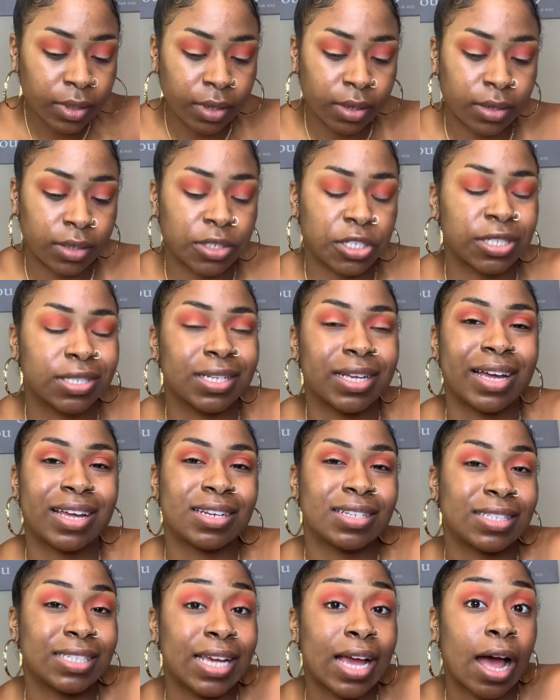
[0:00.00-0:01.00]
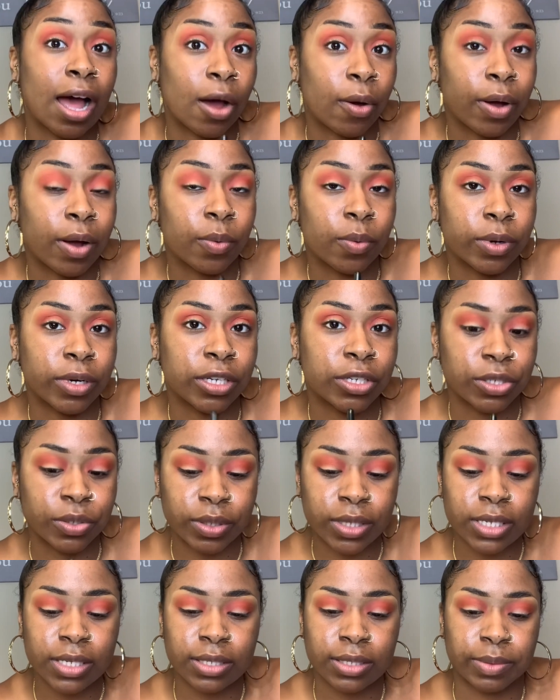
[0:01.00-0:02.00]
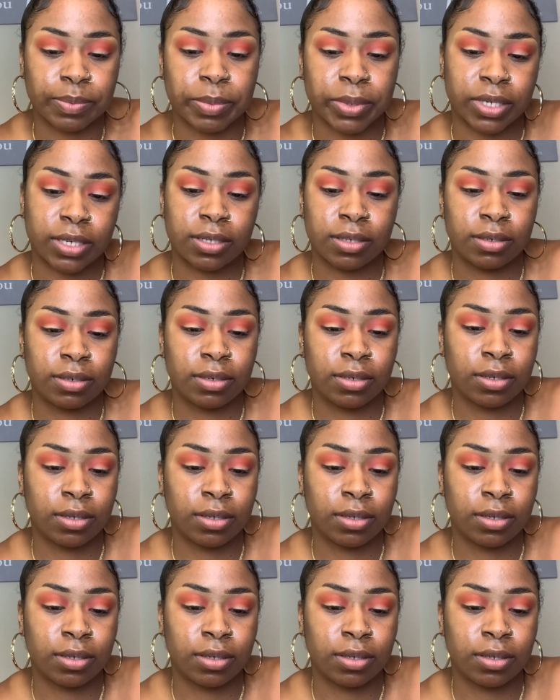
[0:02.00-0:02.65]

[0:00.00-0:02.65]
just to kind of see how I want to do this, but